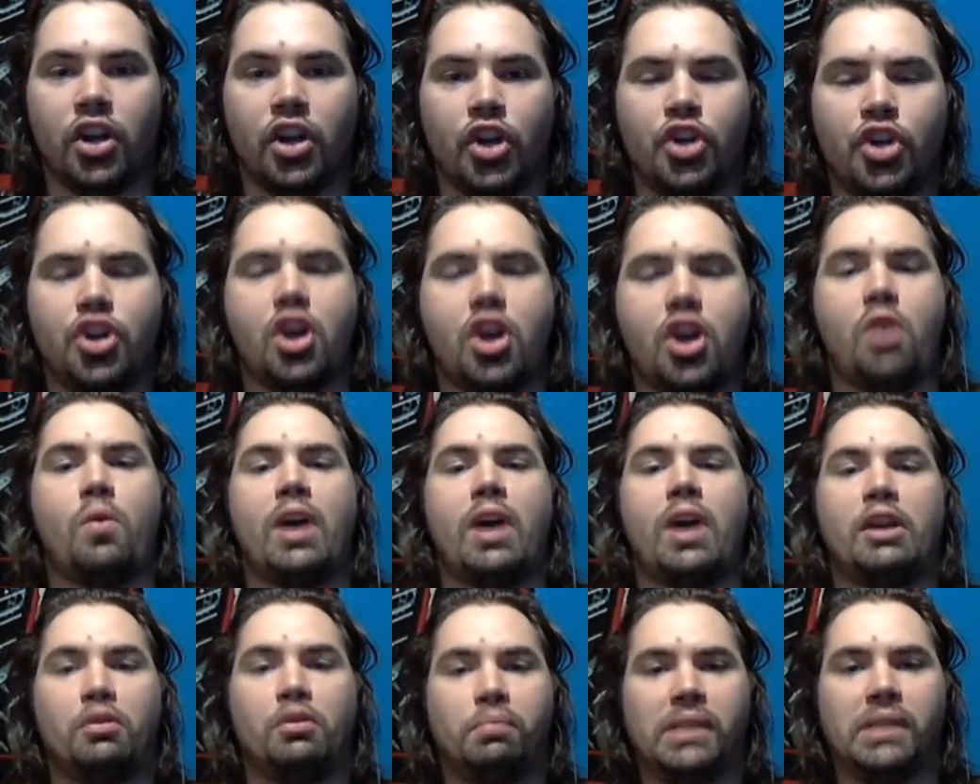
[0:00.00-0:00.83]
No,
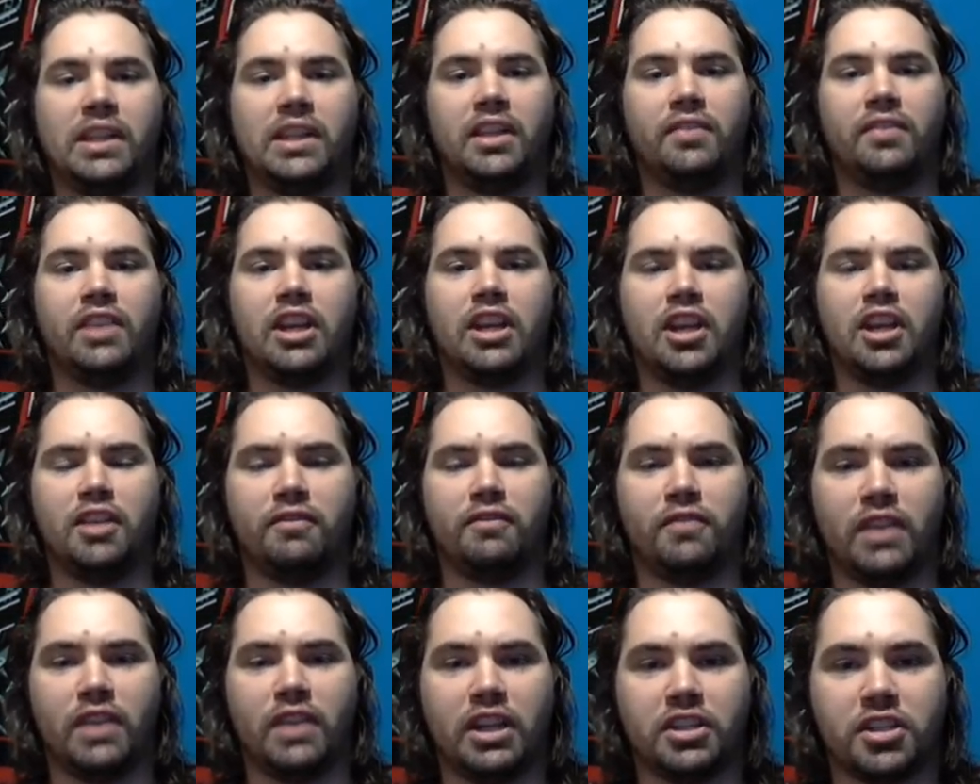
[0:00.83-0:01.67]
I don't believe in
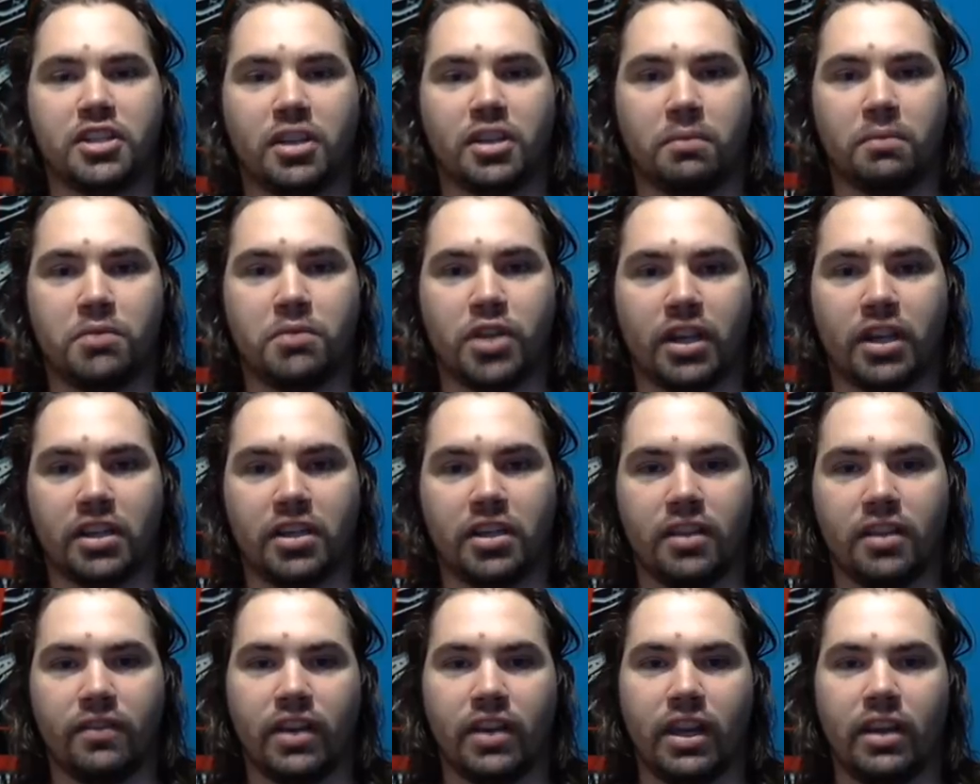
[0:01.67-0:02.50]
infinite
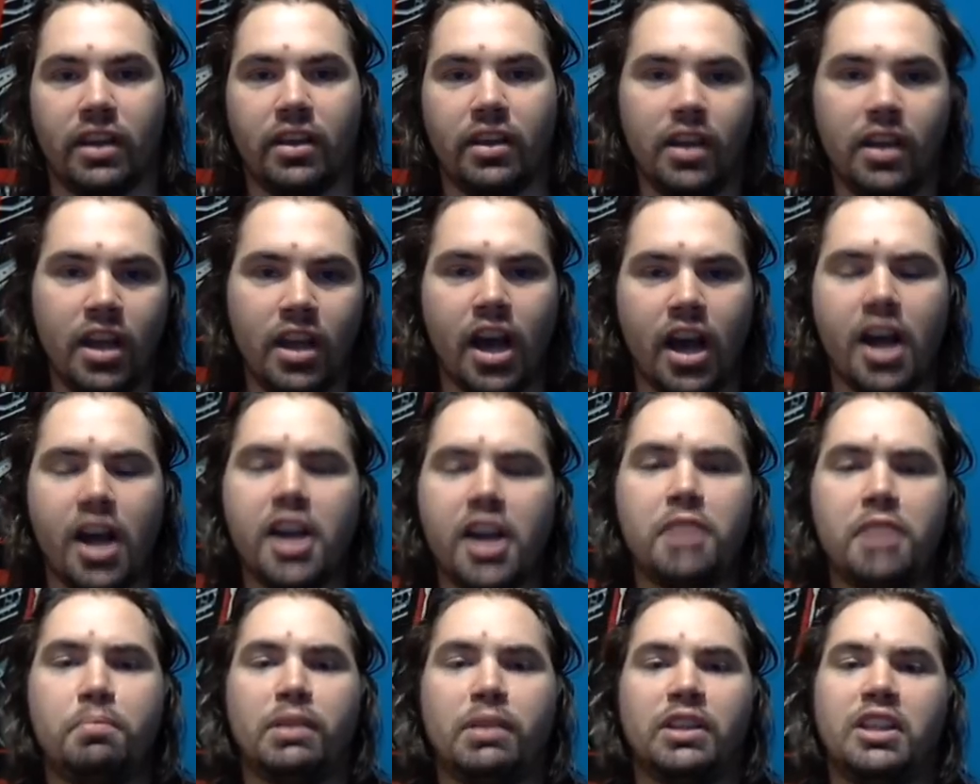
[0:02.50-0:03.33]
subjectivity.
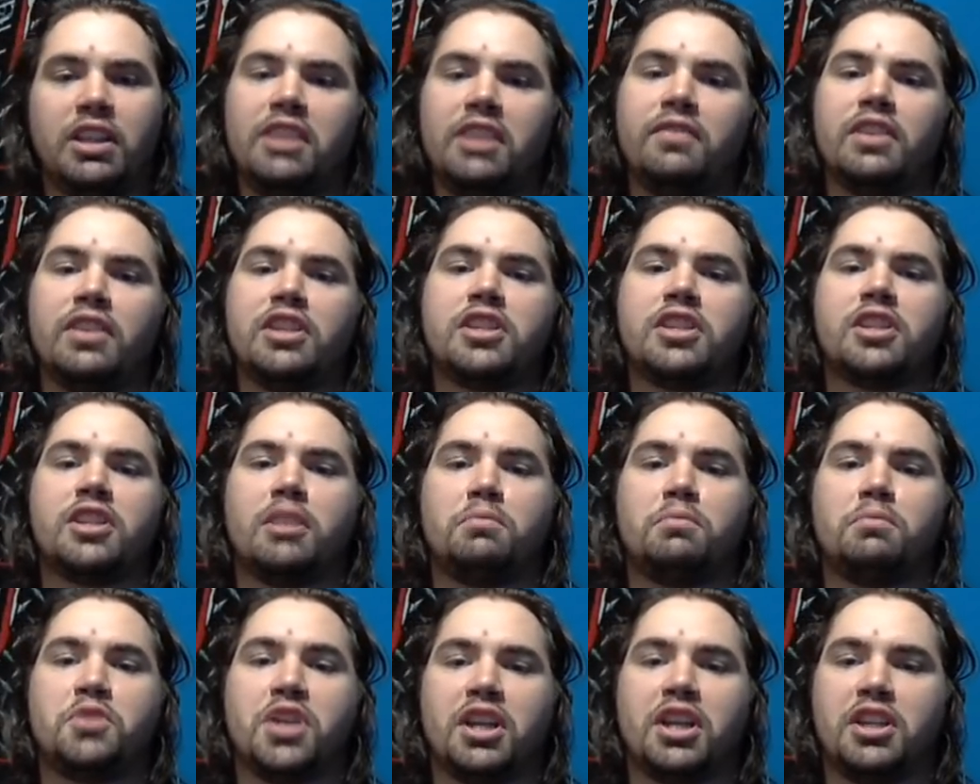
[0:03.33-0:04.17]
I believe in
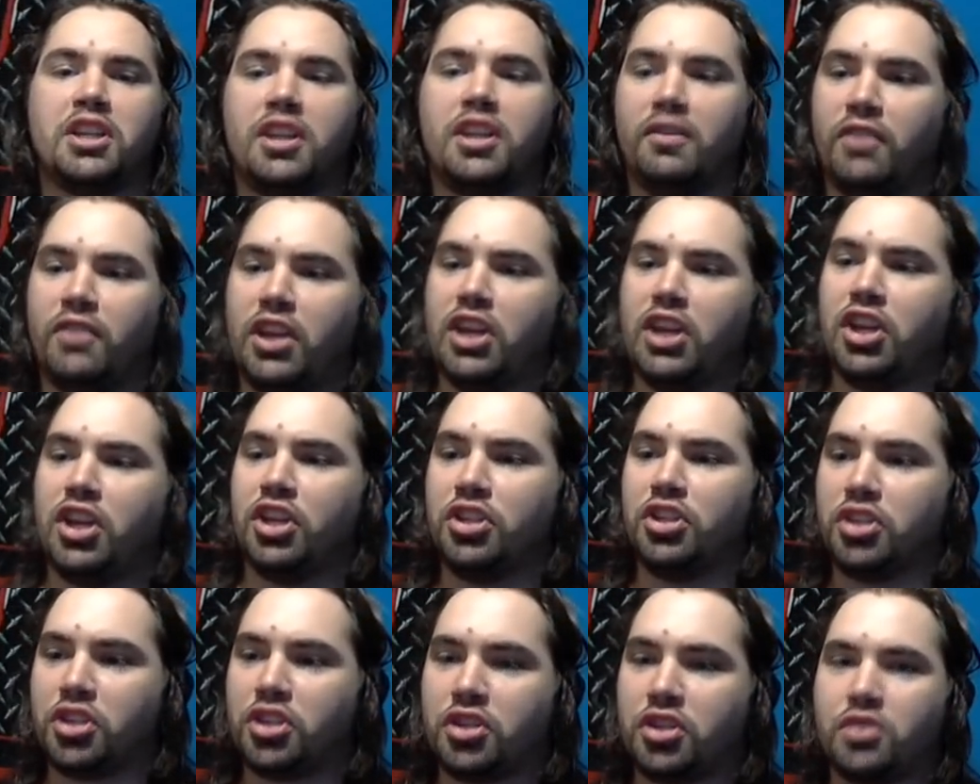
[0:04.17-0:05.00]
subjectivity
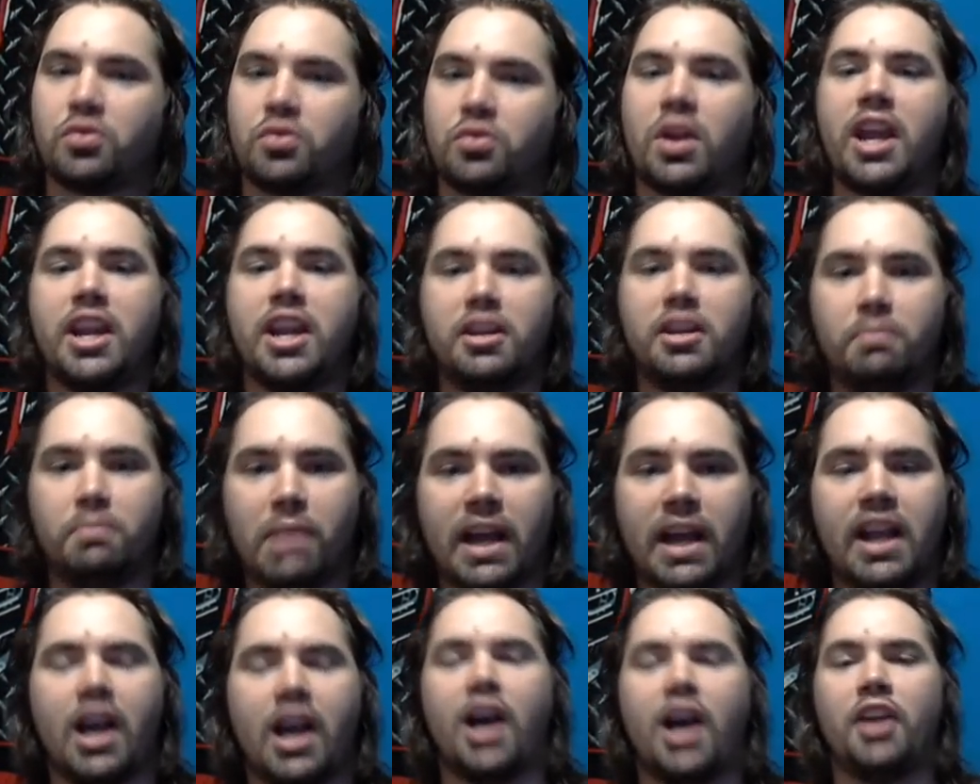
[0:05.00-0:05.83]
constrained
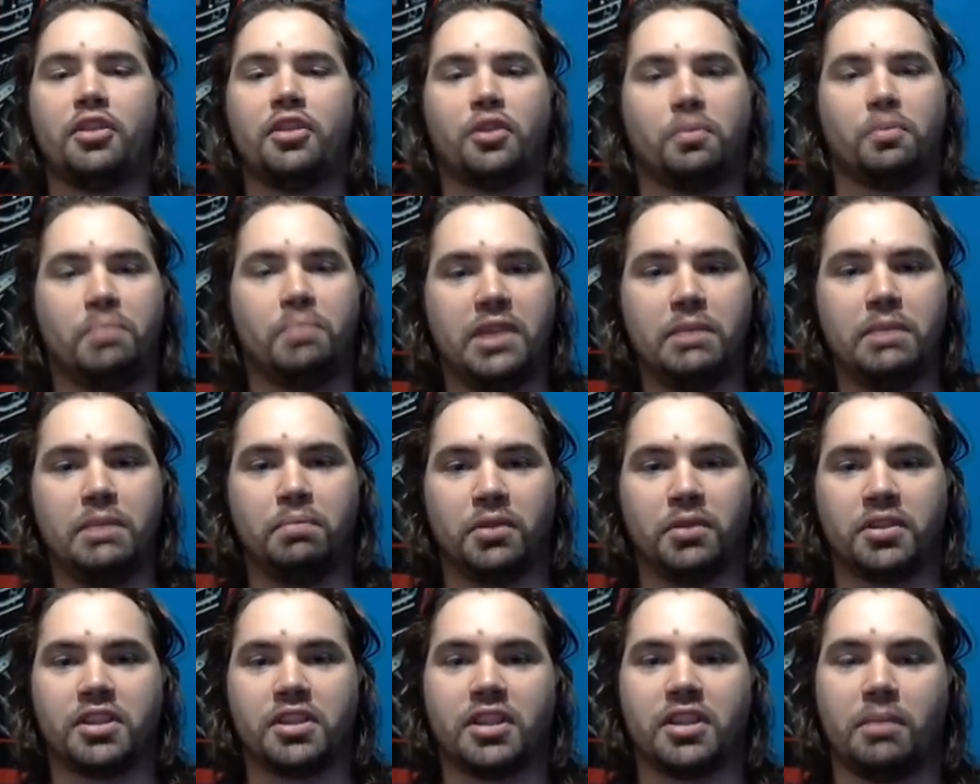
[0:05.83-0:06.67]
by other
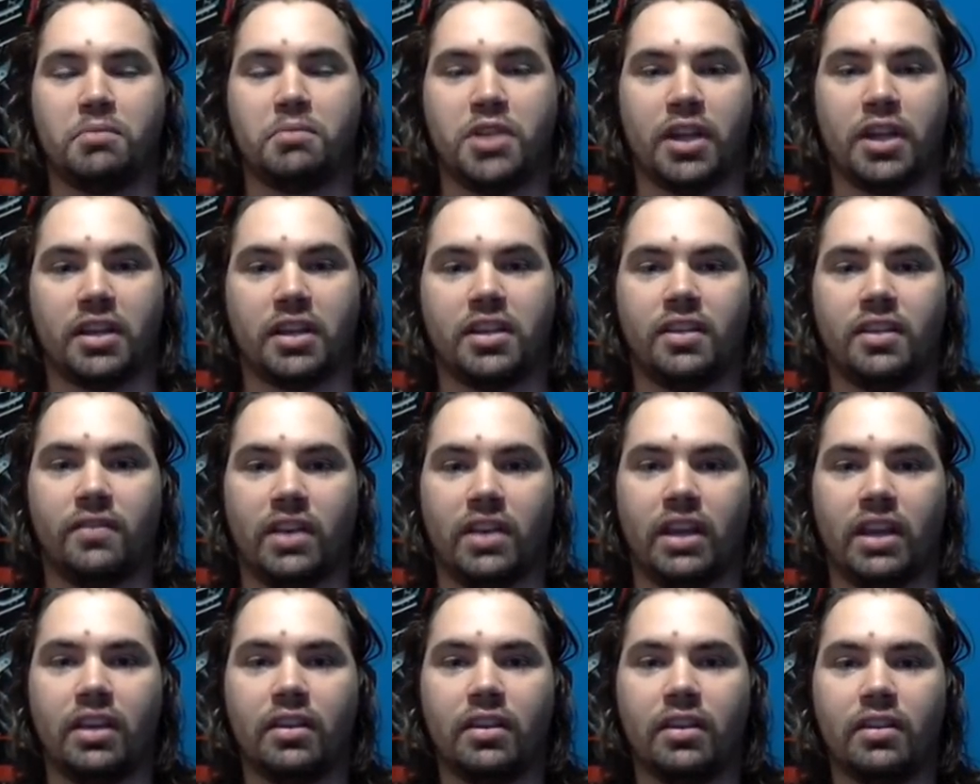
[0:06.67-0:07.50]
people's
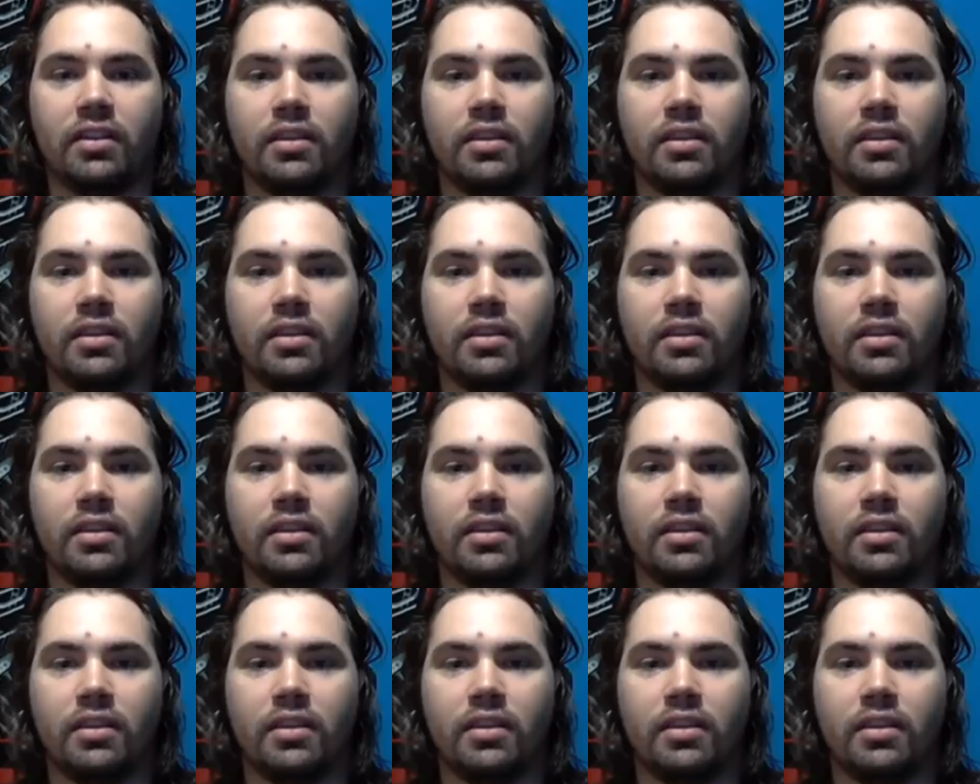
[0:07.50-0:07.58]
subjectivity.